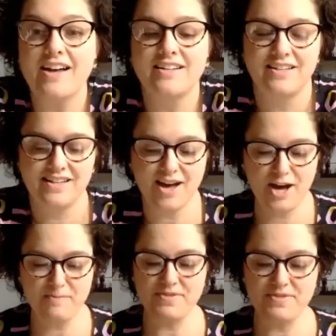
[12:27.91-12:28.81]

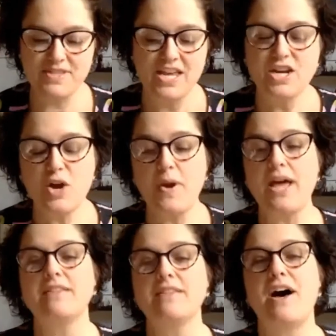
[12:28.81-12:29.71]
Um, you know what
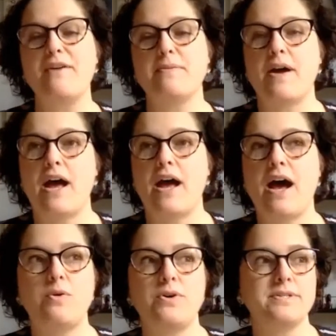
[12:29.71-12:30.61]
I love about
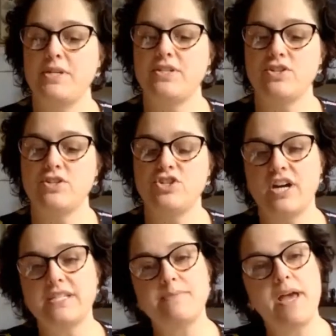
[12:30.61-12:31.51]
owls is they're
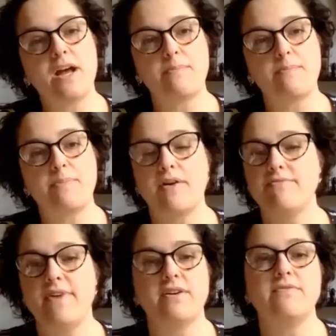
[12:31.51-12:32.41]
just made up of
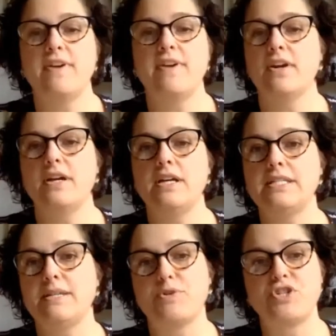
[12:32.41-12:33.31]
very, very
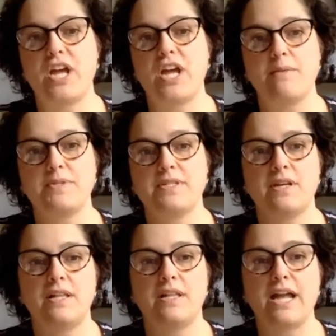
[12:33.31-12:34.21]
simple shapes.
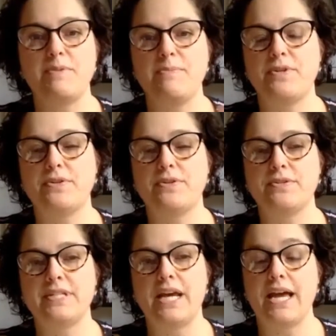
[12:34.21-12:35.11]
A lot of people
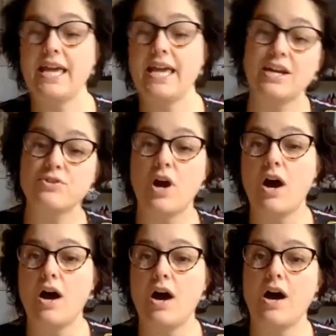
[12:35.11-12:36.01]
say, I can't draw,
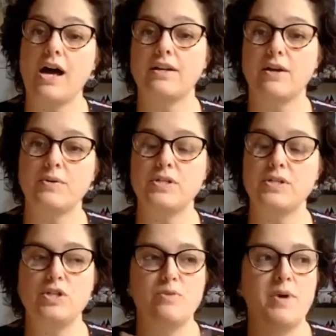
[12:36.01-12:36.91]
I don't know what to
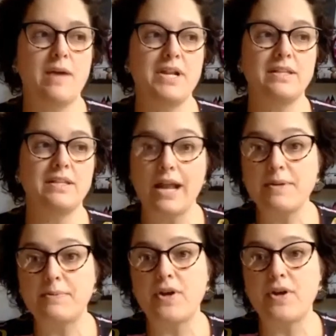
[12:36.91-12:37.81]
do, but I mean, a lot of
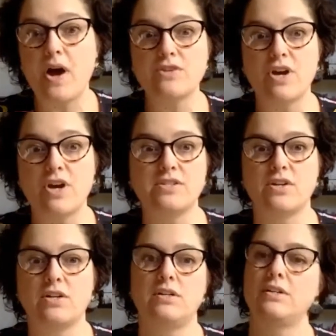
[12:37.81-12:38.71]
people know how to draw a
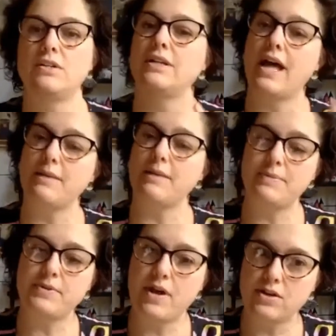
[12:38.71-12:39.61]
circle, a lot of people
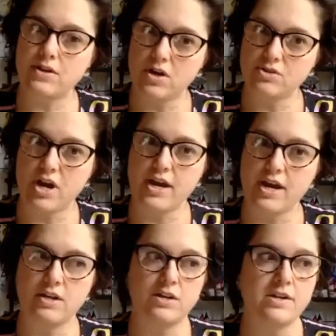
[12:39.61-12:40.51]
know how to draw a
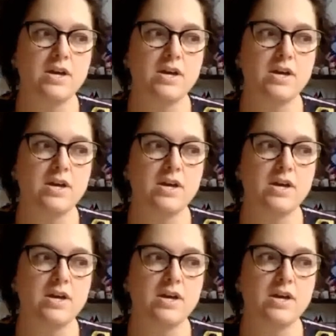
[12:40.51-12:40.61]
triangle,